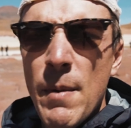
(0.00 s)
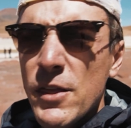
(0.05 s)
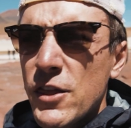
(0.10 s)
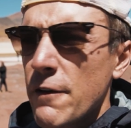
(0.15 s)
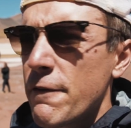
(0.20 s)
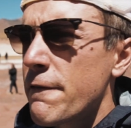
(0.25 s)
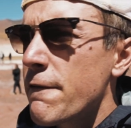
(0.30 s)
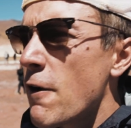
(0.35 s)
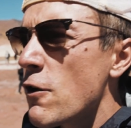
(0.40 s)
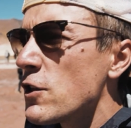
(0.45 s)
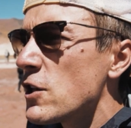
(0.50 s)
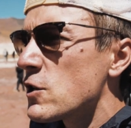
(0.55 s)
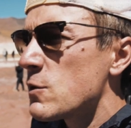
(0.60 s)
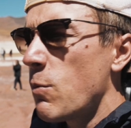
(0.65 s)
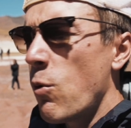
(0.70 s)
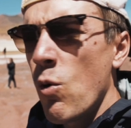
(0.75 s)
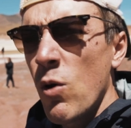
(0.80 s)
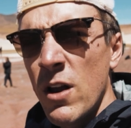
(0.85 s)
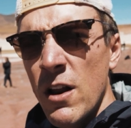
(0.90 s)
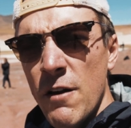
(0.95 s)
at the furthest
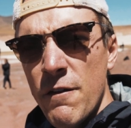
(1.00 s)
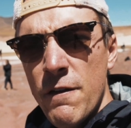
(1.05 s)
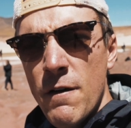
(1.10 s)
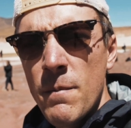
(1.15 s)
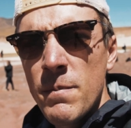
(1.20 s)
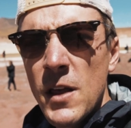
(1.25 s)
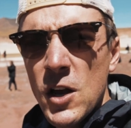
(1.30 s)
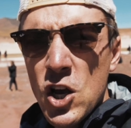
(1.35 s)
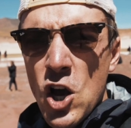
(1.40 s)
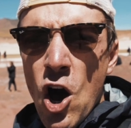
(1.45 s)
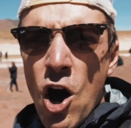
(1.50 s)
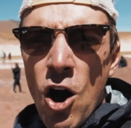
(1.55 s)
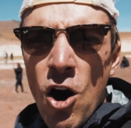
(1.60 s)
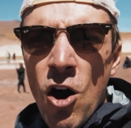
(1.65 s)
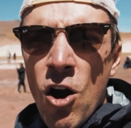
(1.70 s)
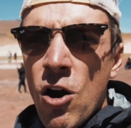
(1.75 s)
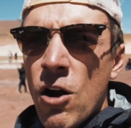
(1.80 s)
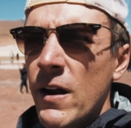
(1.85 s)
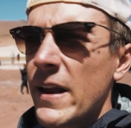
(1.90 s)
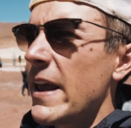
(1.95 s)
point from the
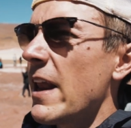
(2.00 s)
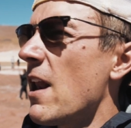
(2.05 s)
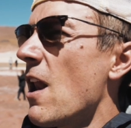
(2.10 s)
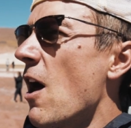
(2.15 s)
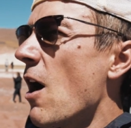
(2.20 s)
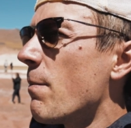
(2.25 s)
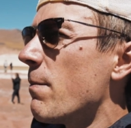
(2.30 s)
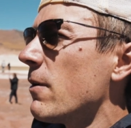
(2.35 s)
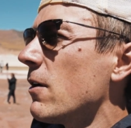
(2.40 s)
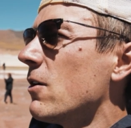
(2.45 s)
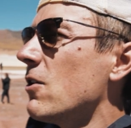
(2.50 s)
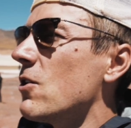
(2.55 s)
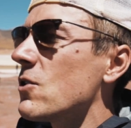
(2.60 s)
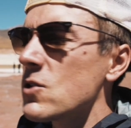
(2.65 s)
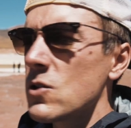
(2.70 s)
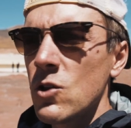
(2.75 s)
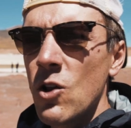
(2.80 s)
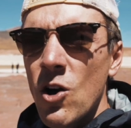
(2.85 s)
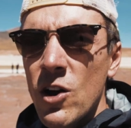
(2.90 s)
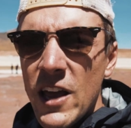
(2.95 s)
car, getting an up and close
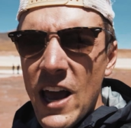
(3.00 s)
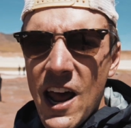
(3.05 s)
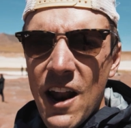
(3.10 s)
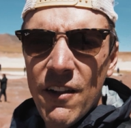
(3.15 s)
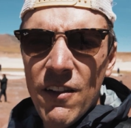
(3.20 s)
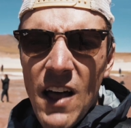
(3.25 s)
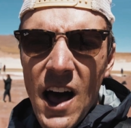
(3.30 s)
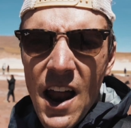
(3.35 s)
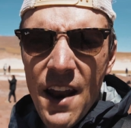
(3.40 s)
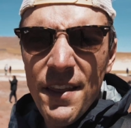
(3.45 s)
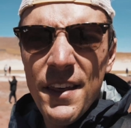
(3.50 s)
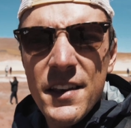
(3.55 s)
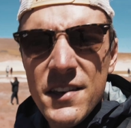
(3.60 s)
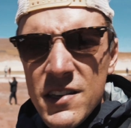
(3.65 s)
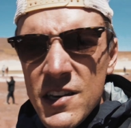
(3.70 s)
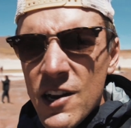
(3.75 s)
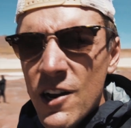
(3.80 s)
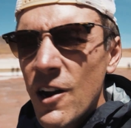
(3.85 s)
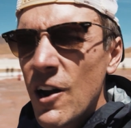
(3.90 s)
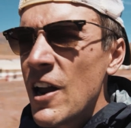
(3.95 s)
look at a lot of this
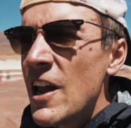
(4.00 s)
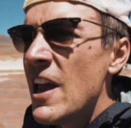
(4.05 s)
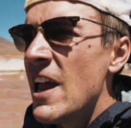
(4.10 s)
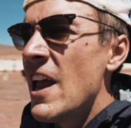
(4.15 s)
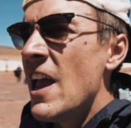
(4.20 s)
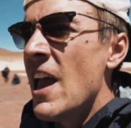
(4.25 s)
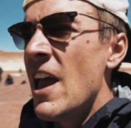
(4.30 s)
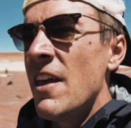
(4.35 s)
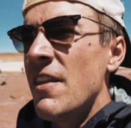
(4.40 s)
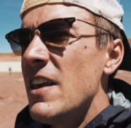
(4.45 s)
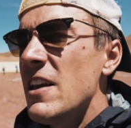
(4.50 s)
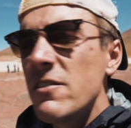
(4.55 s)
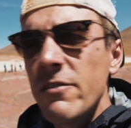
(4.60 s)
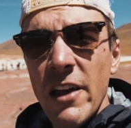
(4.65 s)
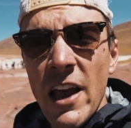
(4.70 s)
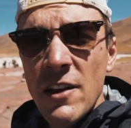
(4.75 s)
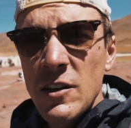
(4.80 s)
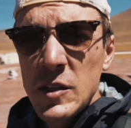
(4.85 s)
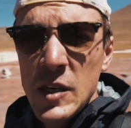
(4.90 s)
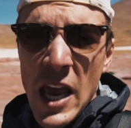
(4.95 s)
here. These
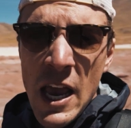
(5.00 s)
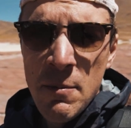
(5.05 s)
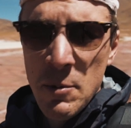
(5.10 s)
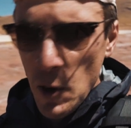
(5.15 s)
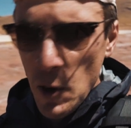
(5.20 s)
landscapes